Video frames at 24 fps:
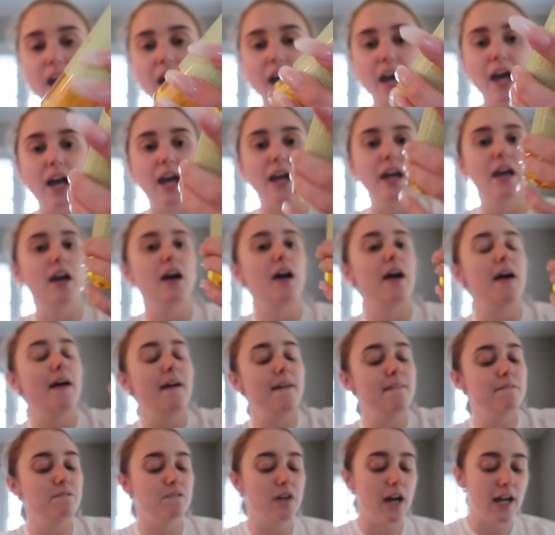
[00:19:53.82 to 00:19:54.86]
a
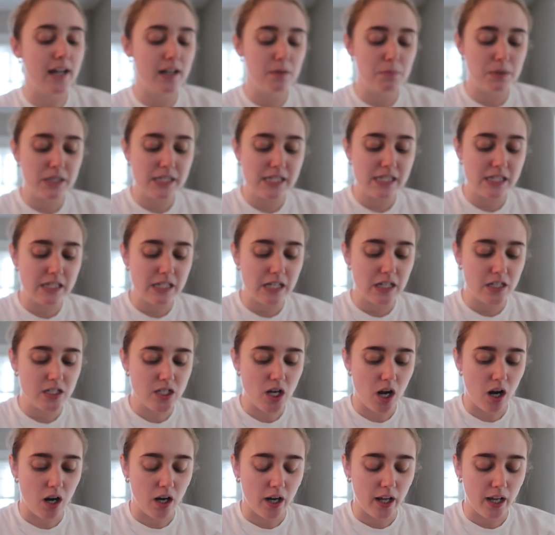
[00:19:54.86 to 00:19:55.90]
vitamin C
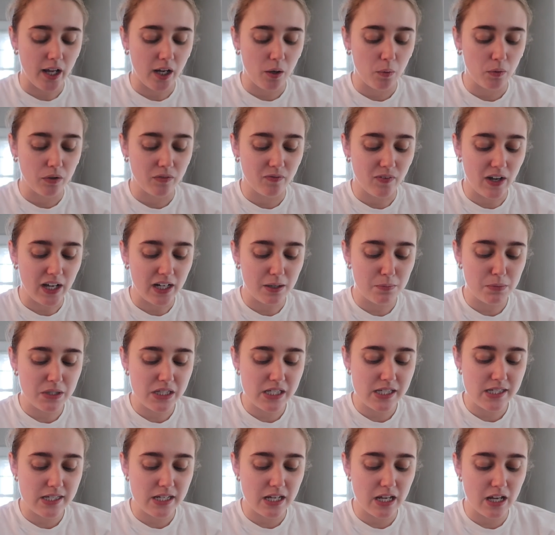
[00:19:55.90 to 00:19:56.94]
tonic with vitamin
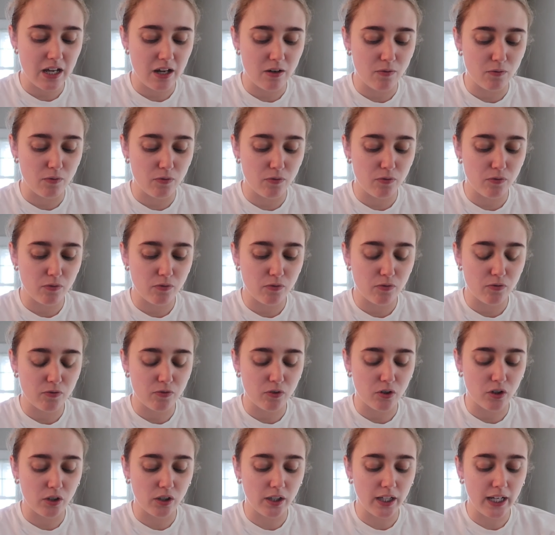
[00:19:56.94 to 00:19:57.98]
C and
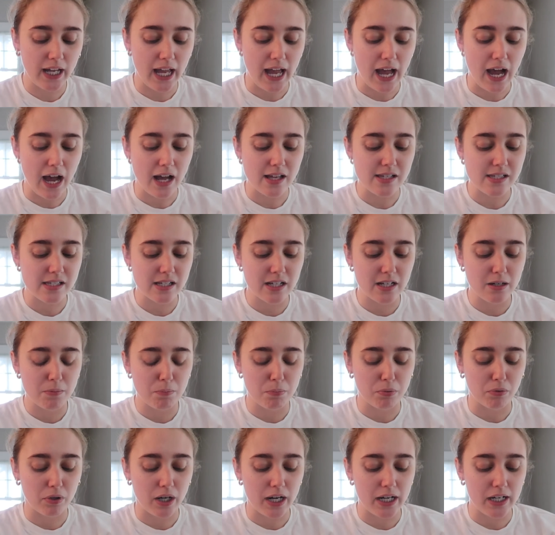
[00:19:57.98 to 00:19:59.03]
ferulic acid
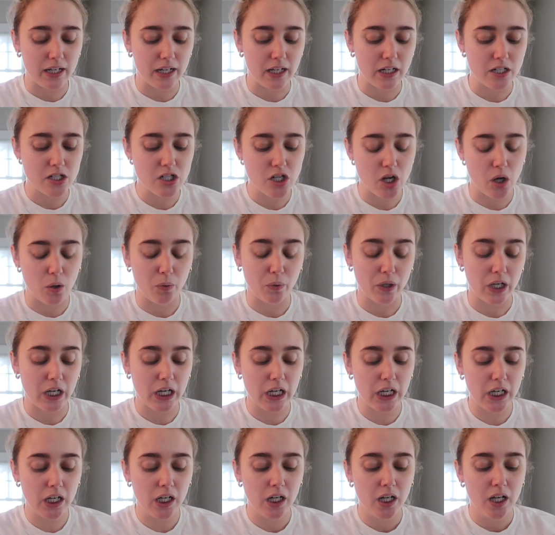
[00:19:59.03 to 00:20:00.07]
brightening
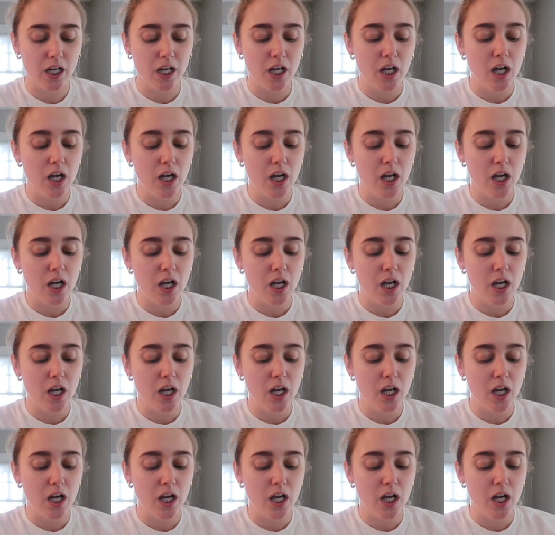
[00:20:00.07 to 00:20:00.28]
toner.